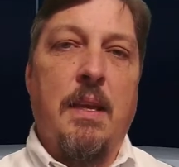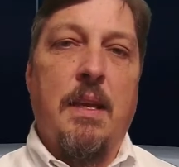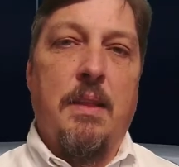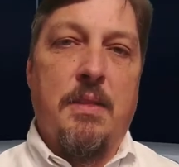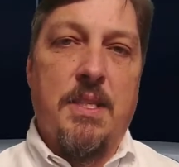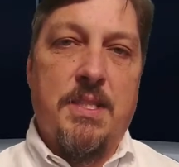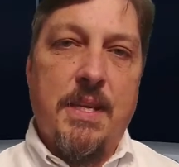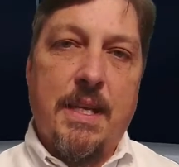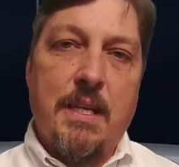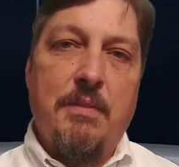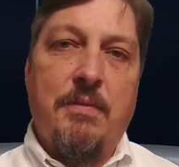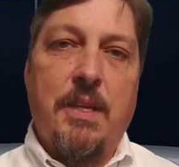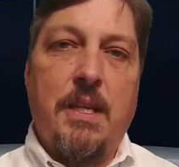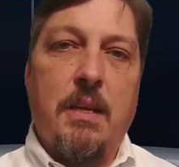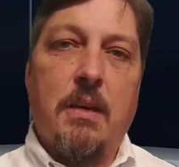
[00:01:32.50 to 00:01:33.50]
The
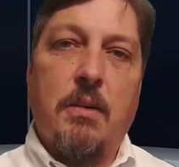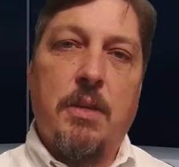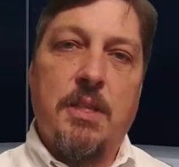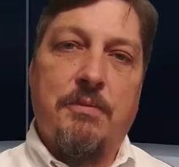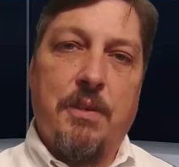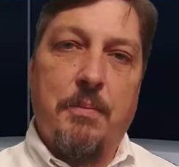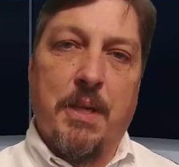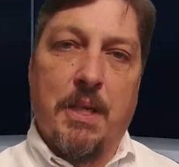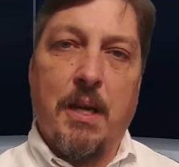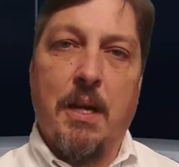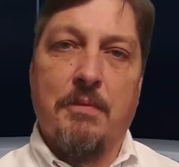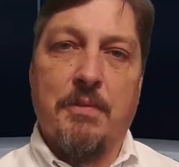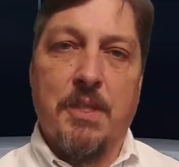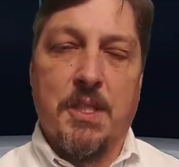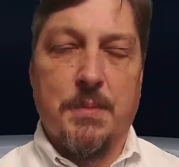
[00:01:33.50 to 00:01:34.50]
second video is from a
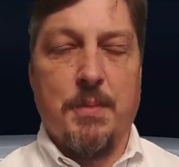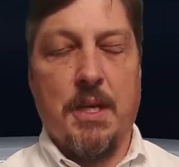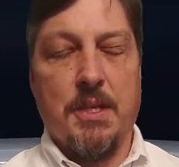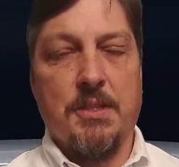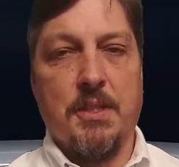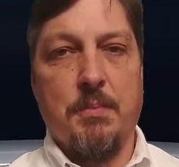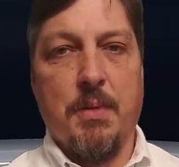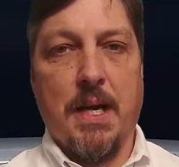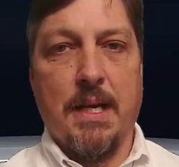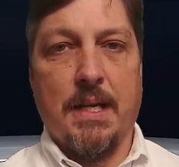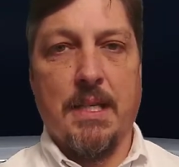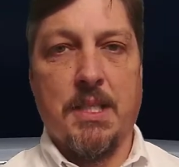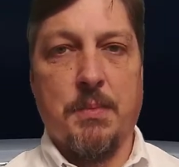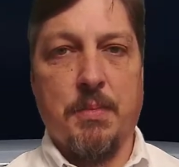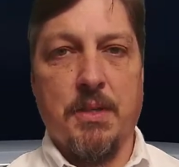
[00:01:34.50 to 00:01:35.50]
conference sponsored by
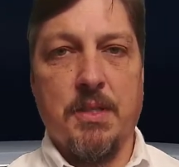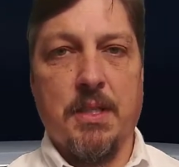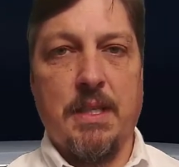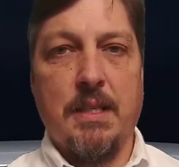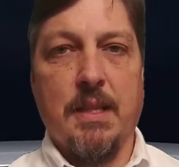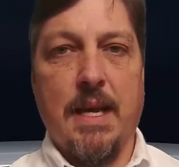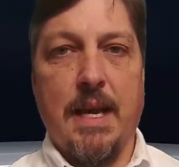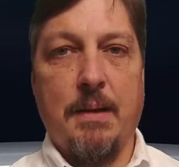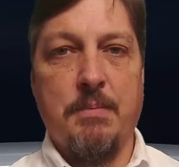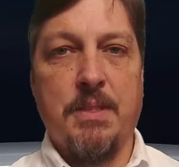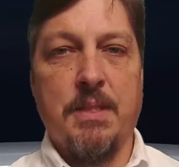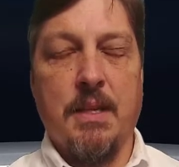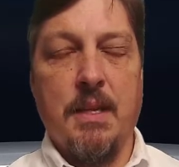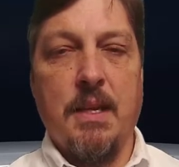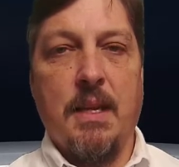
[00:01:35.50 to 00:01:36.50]
Kaspersky
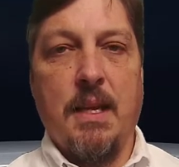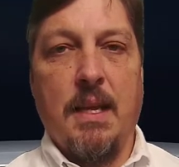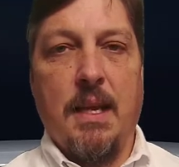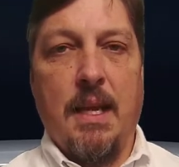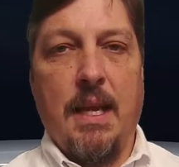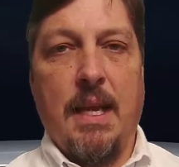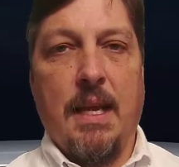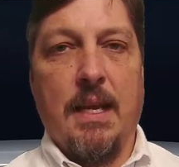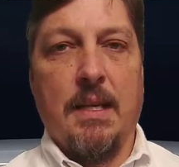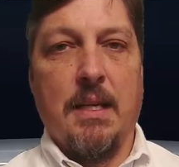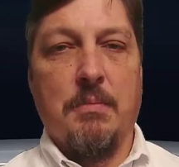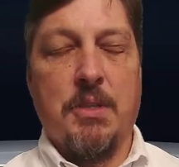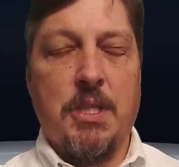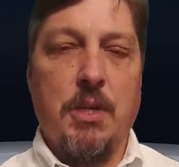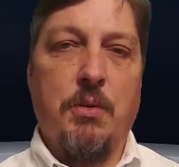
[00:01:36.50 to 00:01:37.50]
Labs, and
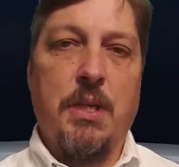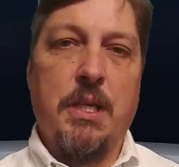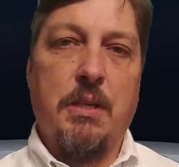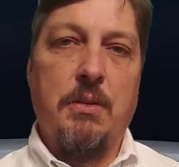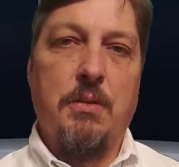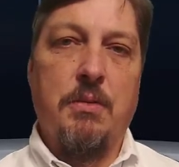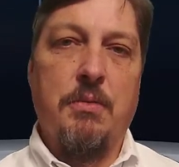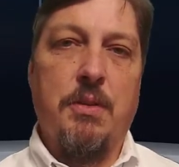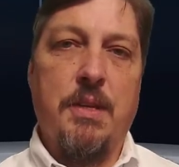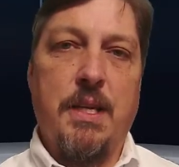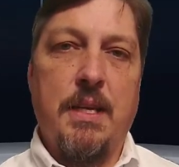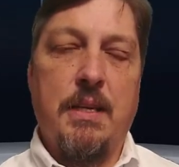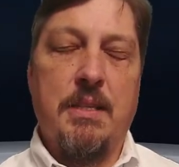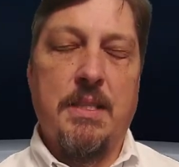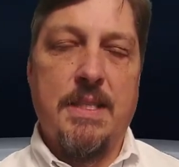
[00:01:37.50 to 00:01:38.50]
I'm showing you
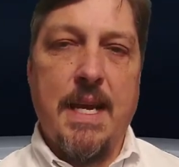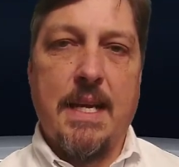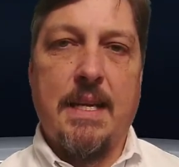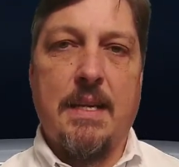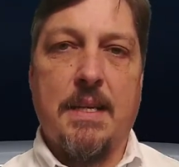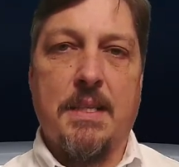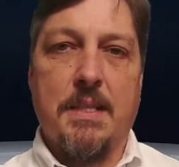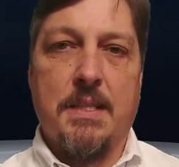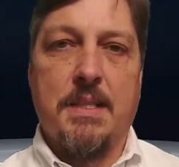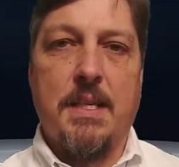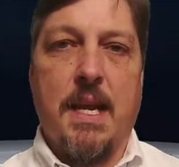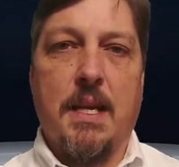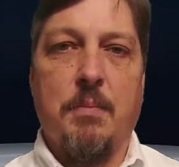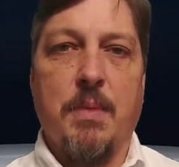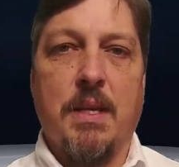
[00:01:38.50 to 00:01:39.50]
the second
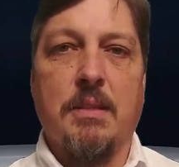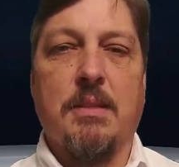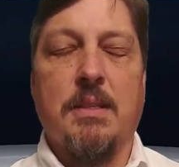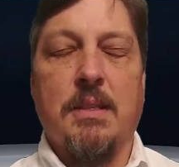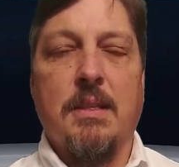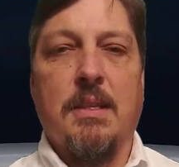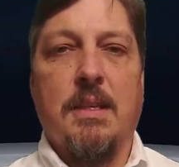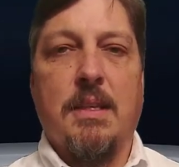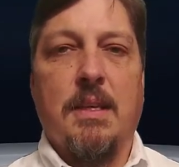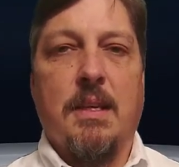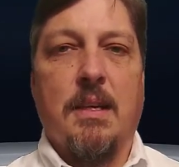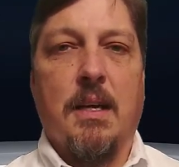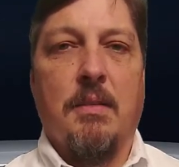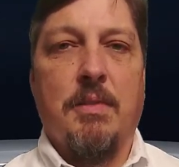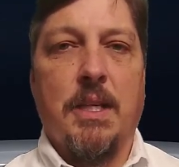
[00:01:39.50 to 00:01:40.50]
segment
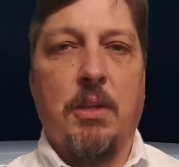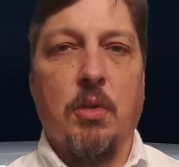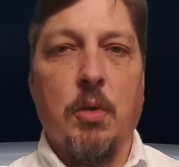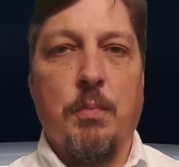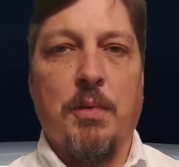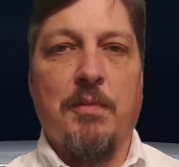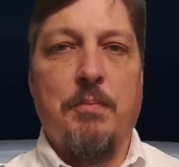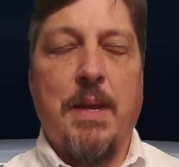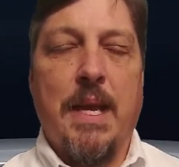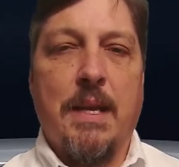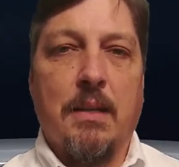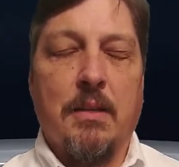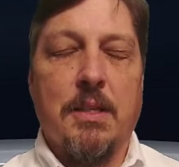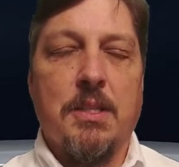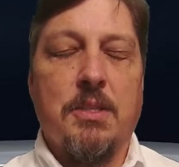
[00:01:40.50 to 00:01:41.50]
of a group of
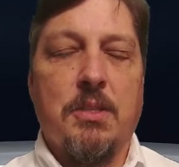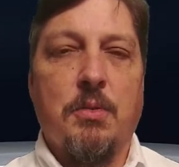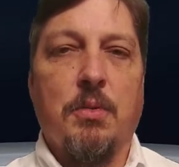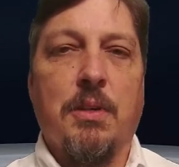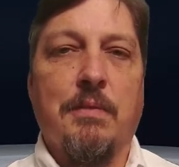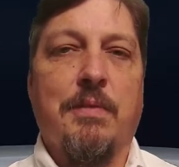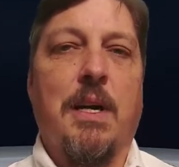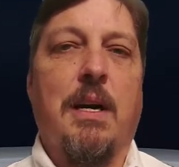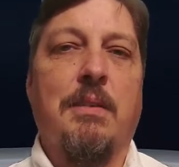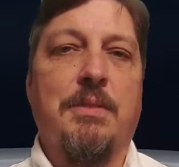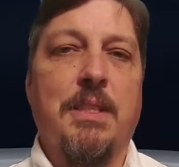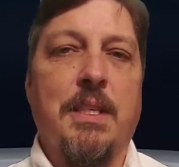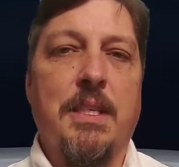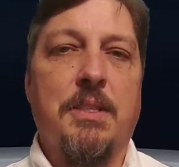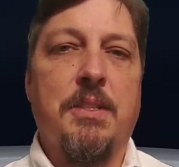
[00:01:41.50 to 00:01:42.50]
panelists who are
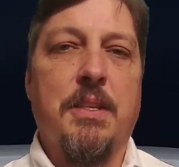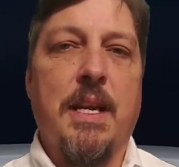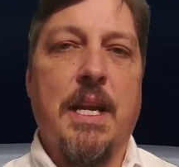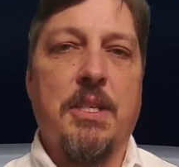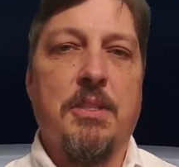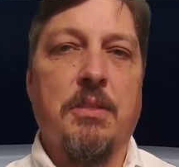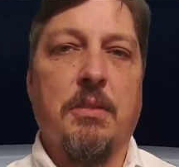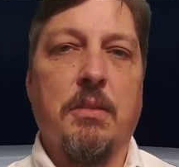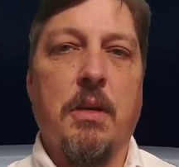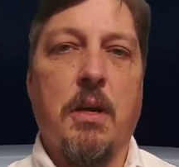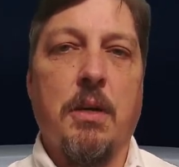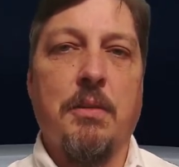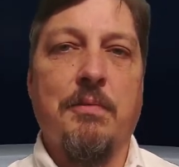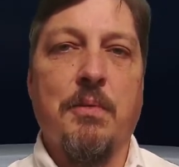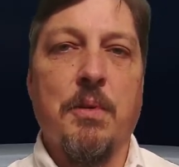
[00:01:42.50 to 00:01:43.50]
involved in international
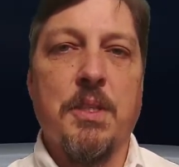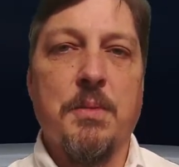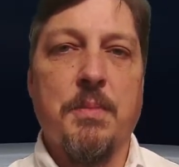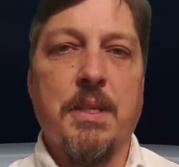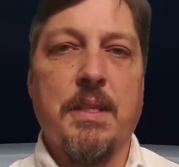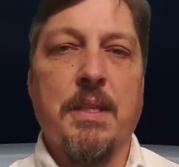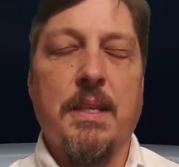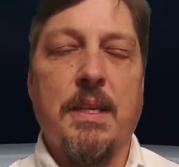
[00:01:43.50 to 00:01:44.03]
law enforcement